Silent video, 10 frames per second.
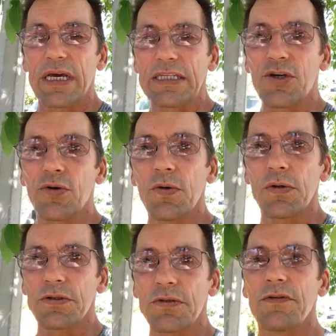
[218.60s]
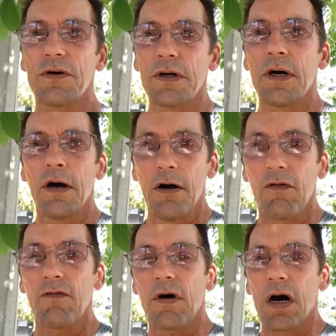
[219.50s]
in school to
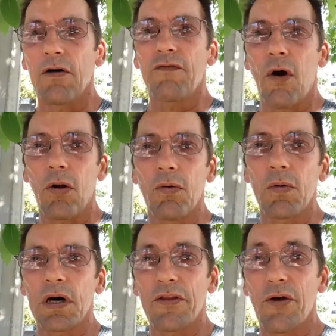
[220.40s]
follow